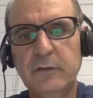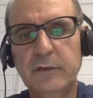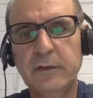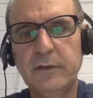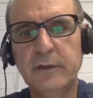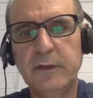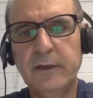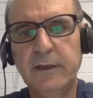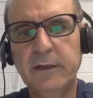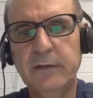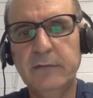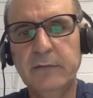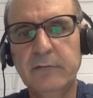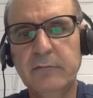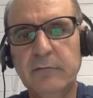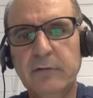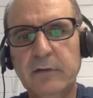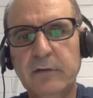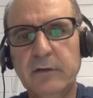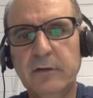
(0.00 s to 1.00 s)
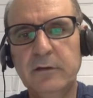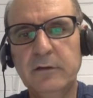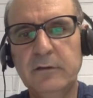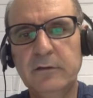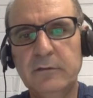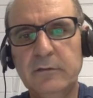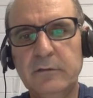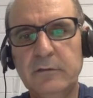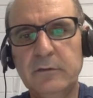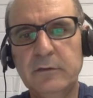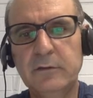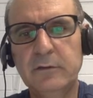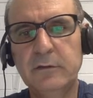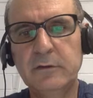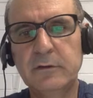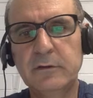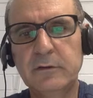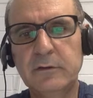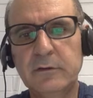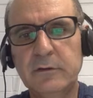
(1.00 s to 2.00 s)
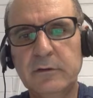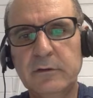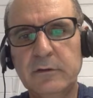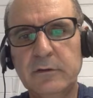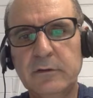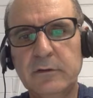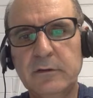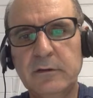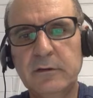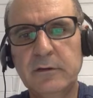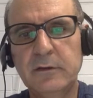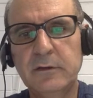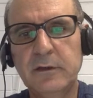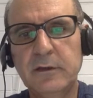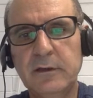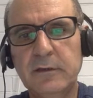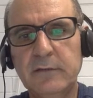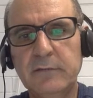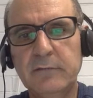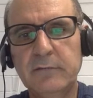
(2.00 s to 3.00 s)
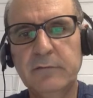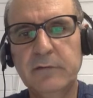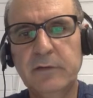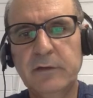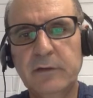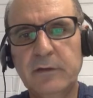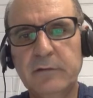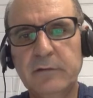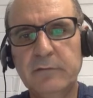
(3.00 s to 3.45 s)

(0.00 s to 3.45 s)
and add 1 to get add 5.